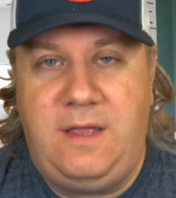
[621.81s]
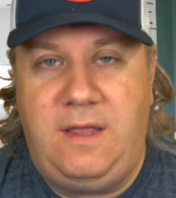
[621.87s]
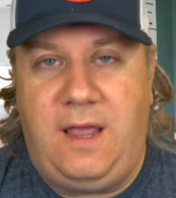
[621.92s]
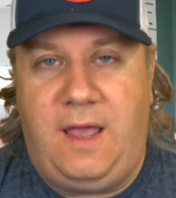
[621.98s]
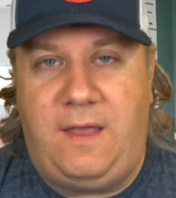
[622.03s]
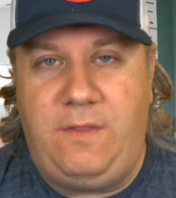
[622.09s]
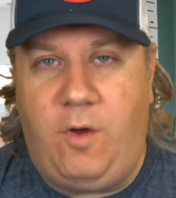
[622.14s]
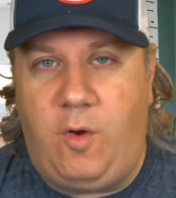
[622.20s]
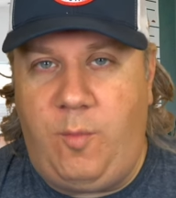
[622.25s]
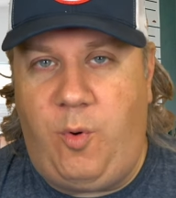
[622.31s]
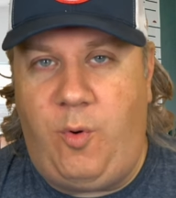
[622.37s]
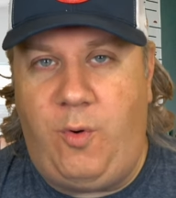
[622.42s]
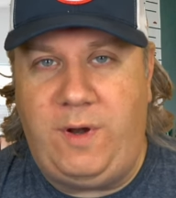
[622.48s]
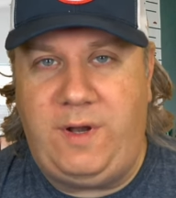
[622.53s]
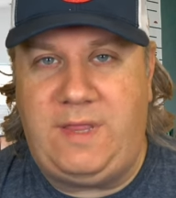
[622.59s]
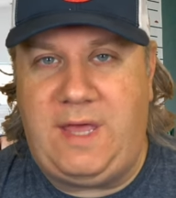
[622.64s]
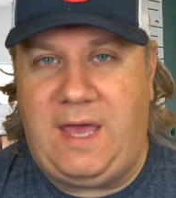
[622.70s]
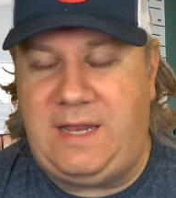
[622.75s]
And the whole
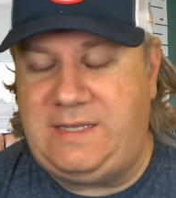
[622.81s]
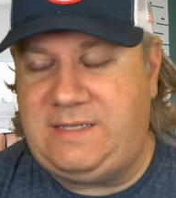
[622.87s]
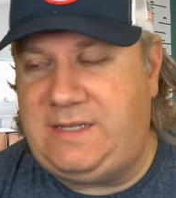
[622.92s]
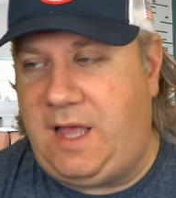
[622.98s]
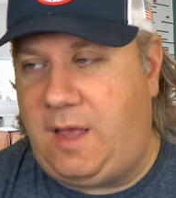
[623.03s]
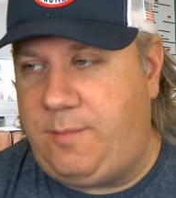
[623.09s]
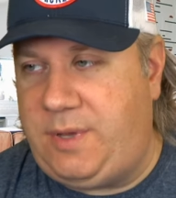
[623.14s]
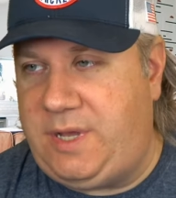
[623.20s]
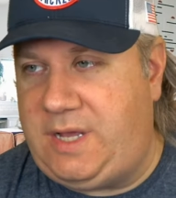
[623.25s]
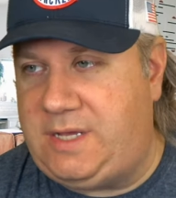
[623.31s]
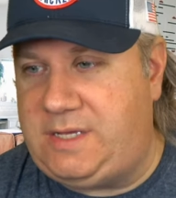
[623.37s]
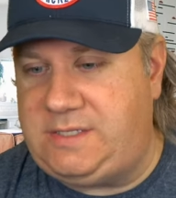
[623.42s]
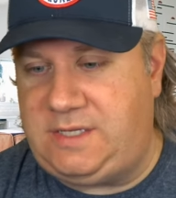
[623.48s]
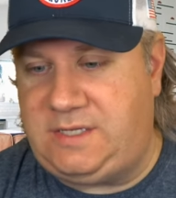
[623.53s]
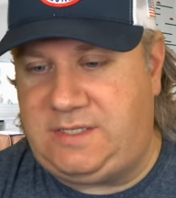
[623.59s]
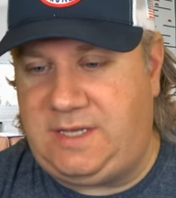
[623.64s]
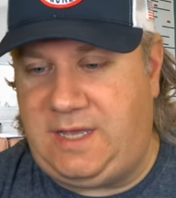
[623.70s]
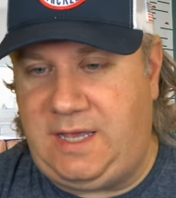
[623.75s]
point of that is not because
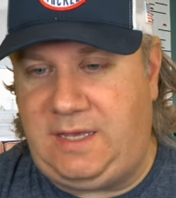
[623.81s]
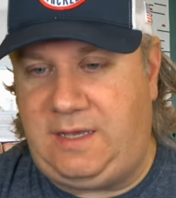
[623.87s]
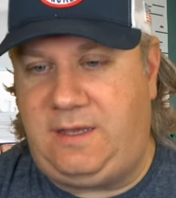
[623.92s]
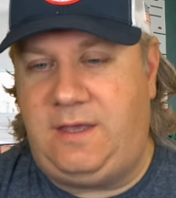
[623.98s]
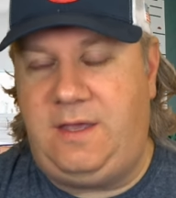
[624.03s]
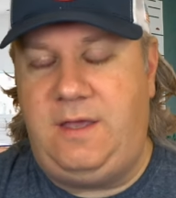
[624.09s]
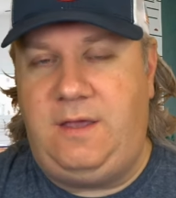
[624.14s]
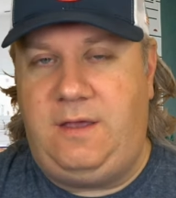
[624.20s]
it's like,